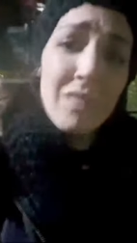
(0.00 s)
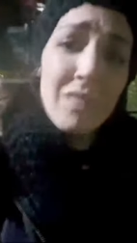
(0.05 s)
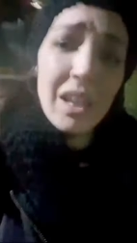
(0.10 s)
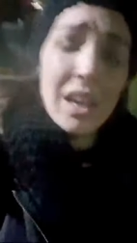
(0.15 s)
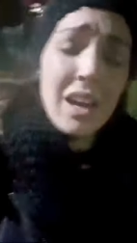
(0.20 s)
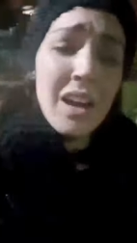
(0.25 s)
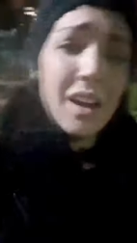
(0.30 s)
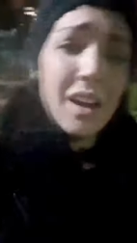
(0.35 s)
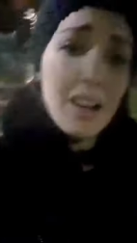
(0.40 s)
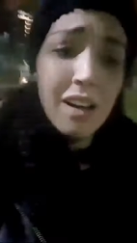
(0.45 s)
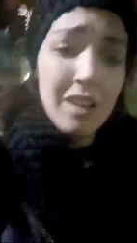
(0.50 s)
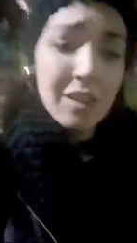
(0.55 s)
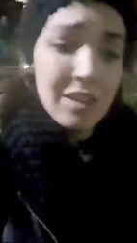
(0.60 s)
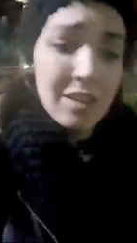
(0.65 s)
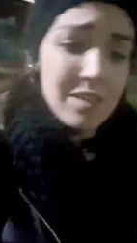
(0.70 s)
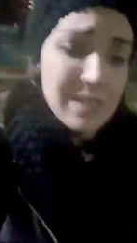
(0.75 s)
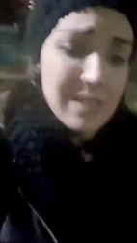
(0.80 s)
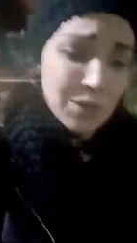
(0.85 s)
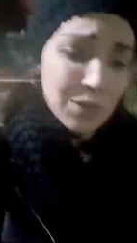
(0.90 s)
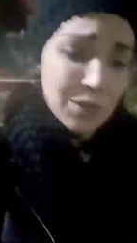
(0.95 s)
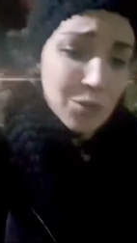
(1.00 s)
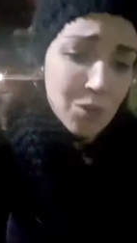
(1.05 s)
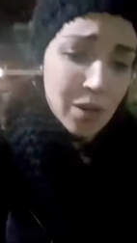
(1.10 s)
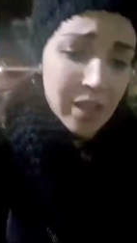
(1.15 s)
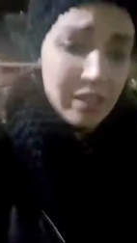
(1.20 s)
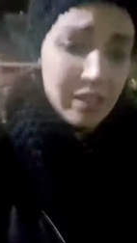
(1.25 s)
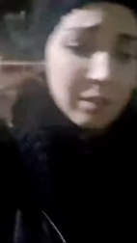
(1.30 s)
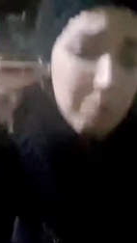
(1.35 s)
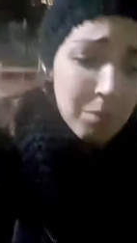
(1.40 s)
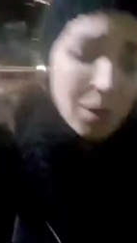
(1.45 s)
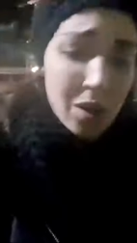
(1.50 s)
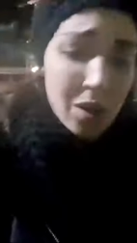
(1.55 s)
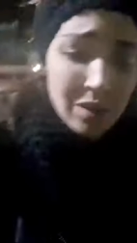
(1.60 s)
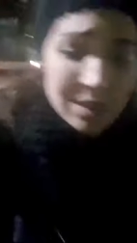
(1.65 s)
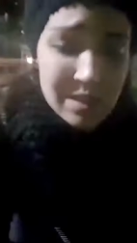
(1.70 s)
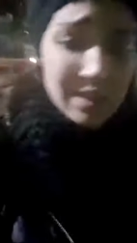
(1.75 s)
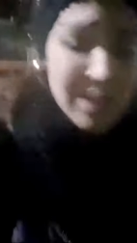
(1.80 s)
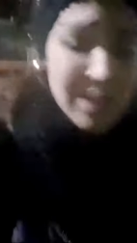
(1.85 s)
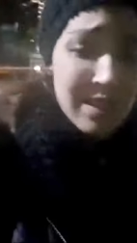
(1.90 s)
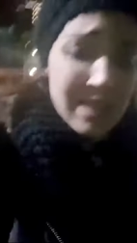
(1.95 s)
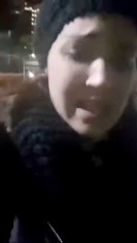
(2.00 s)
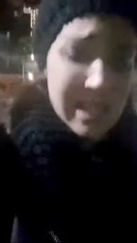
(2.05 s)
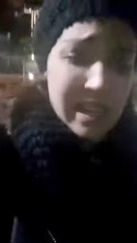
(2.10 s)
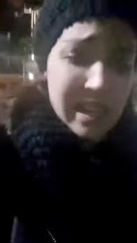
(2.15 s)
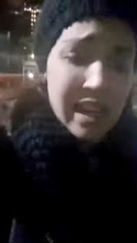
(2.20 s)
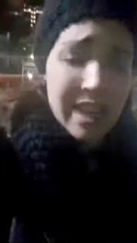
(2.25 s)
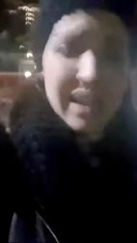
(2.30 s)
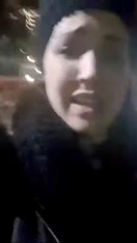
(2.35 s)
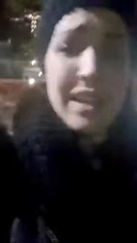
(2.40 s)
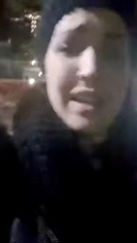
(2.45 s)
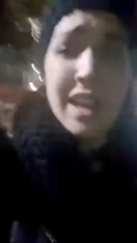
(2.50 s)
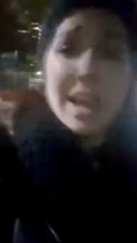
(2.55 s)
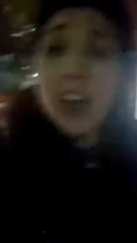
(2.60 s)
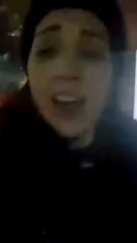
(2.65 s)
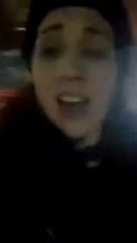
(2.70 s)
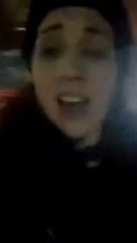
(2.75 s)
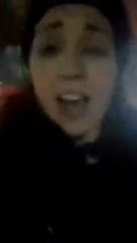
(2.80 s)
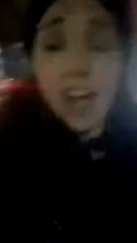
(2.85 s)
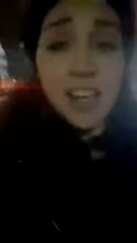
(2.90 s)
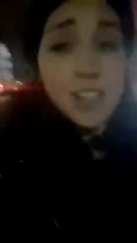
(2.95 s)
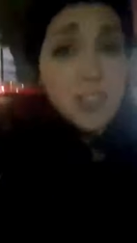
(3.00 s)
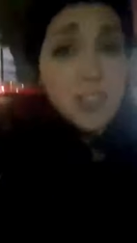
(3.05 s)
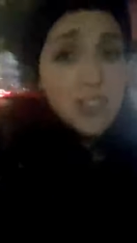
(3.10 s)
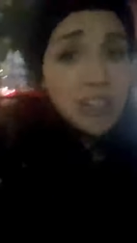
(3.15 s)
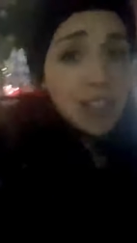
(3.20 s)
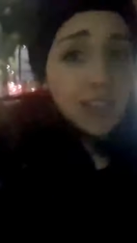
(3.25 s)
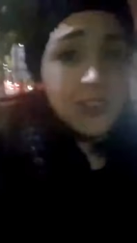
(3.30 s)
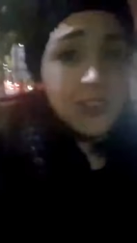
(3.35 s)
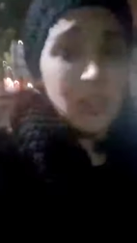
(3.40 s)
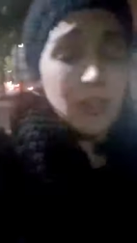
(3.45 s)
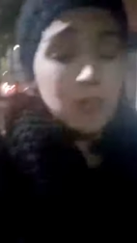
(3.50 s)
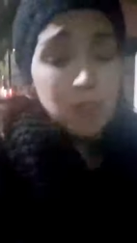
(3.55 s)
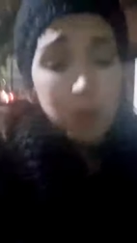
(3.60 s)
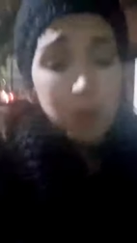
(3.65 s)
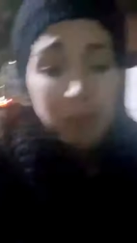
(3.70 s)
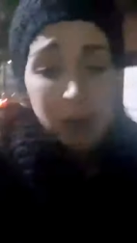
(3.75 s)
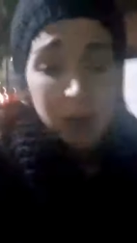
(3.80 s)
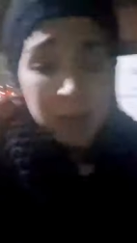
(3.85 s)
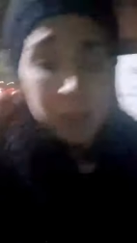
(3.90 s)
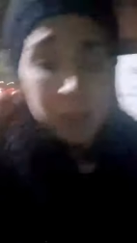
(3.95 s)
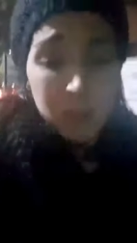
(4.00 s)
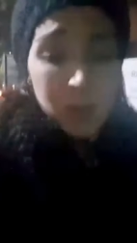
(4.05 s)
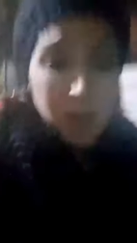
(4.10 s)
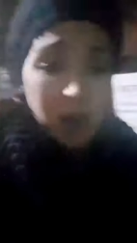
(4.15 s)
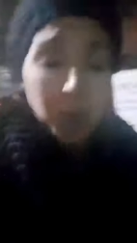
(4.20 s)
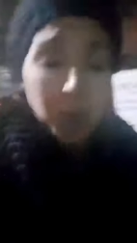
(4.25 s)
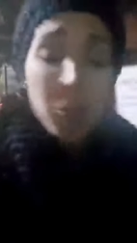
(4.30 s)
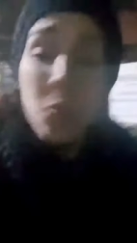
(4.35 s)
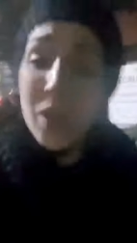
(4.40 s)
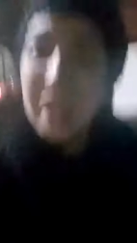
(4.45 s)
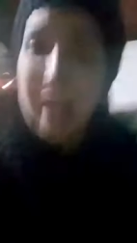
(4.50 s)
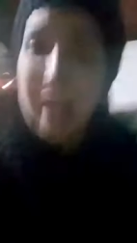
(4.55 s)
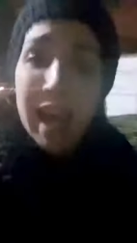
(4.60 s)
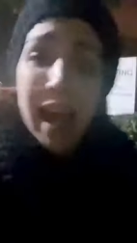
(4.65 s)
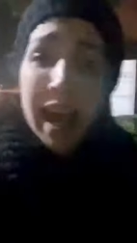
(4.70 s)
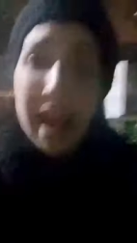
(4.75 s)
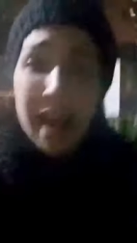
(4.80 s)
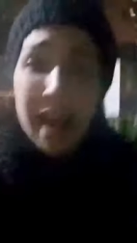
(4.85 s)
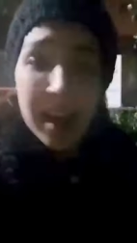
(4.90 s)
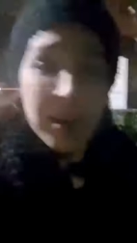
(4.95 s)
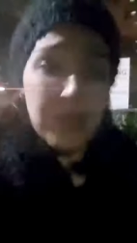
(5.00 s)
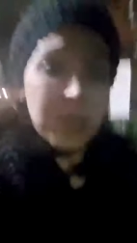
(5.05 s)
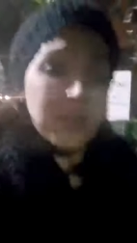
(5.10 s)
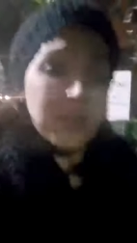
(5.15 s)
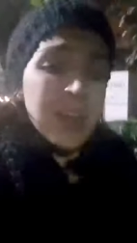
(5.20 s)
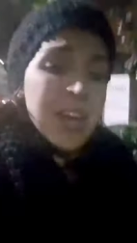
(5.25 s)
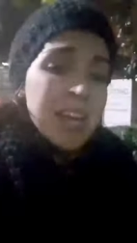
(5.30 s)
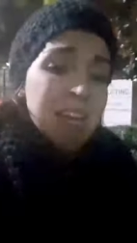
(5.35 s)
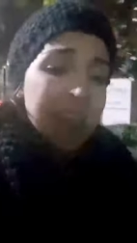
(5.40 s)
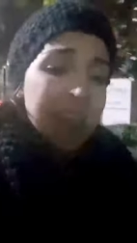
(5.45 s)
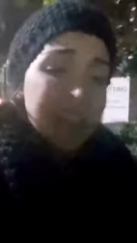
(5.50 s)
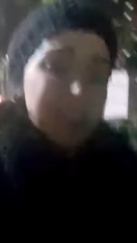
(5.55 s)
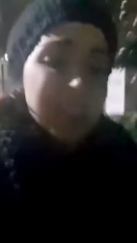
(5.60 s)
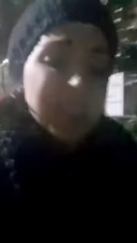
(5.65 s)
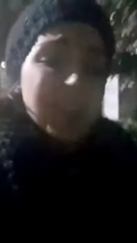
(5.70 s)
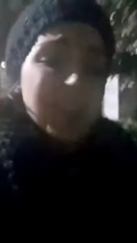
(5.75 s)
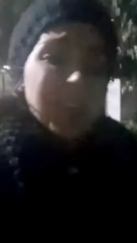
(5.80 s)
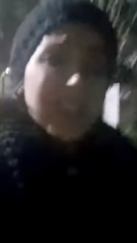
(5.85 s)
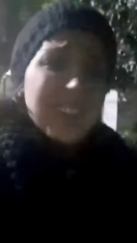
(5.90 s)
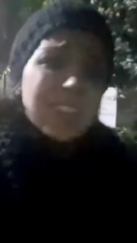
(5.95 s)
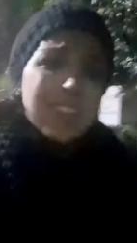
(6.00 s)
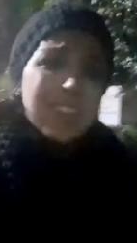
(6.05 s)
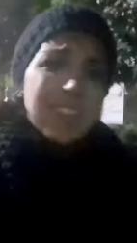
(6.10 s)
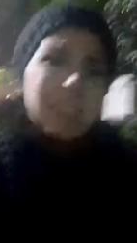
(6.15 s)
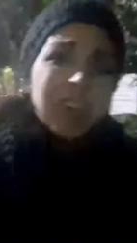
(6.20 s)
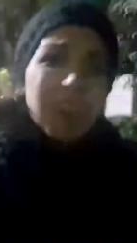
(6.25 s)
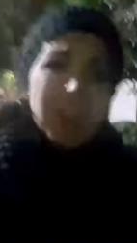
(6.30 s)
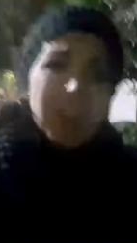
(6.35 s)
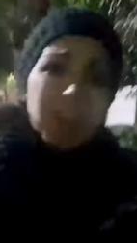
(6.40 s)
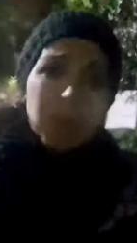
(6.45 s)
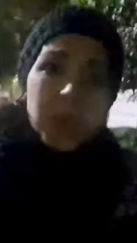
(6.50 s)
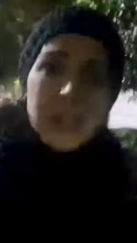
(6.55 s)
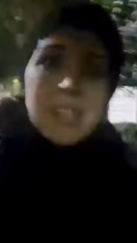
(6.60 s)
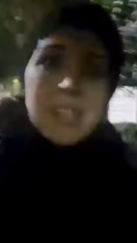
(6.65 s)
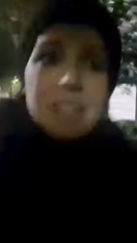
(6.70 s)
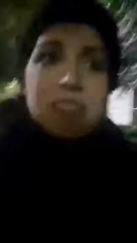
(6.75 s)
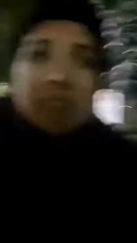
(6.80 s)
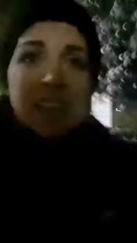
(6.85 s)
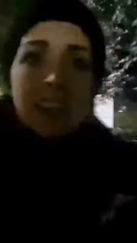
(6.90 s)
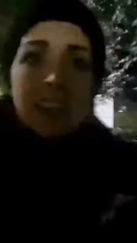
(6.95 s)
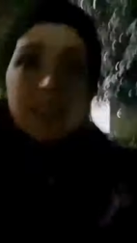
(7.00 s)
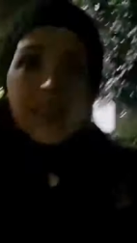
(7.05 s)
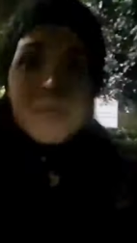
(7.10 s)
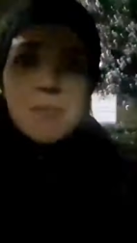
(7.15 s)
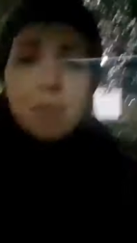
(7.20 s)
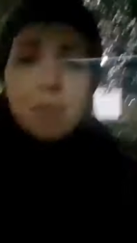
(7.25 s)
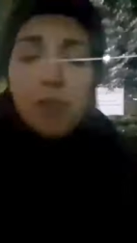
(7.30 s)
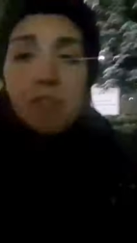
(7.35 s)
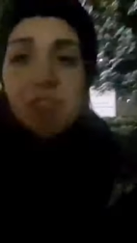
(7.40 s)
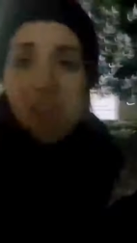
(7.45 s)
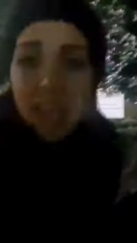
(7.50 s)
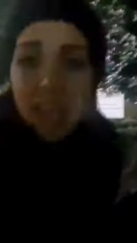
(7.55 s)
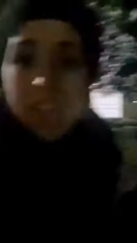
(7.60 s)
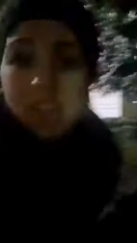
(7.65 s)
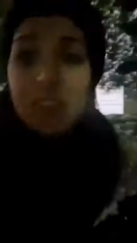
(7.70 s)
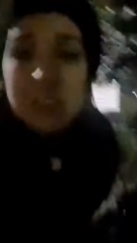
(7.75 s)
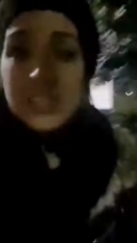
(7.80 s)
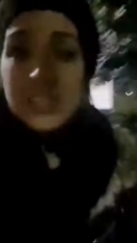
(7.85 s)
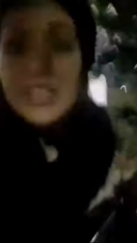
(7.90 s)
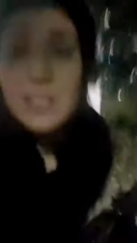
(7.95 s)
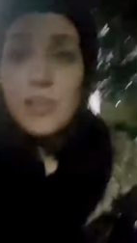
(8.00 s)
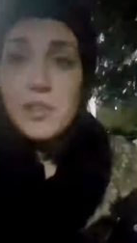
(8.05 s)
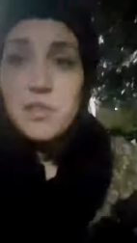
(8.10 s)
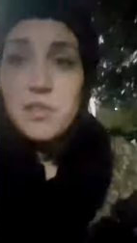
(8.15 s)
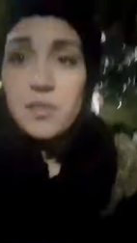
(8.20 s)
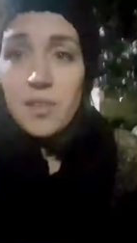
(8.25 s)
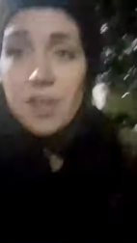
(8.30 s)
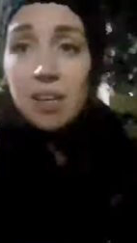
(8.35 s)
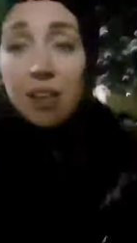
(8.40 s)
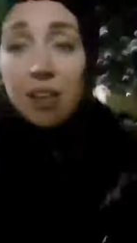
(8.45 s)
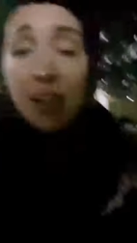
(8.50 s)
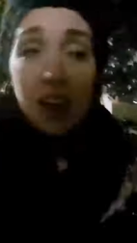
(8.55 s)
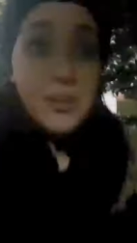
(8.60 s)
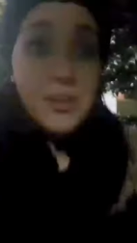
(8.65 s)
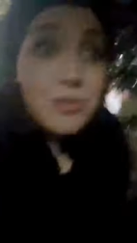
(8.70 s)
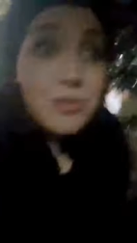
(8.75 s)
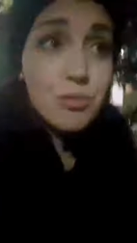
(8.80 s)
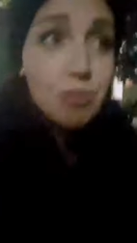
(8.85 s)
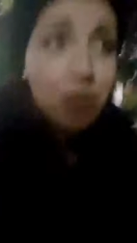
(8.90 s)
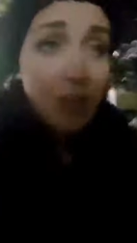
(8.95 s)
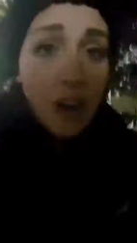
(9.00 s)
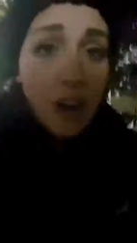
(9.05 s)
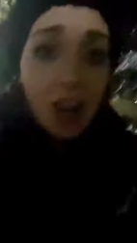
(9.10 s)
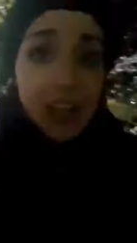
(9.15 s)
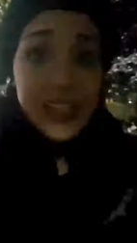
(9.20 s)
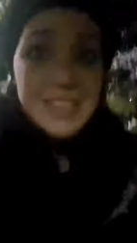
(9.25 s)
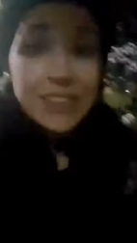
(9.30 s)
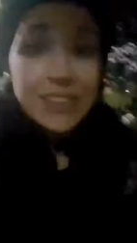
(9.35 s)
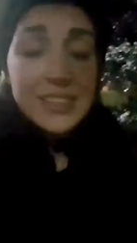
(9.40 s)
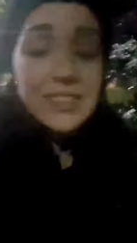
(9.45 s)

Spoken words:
are still in boxes, and I actually don't remember what I have. So when some things that you think are right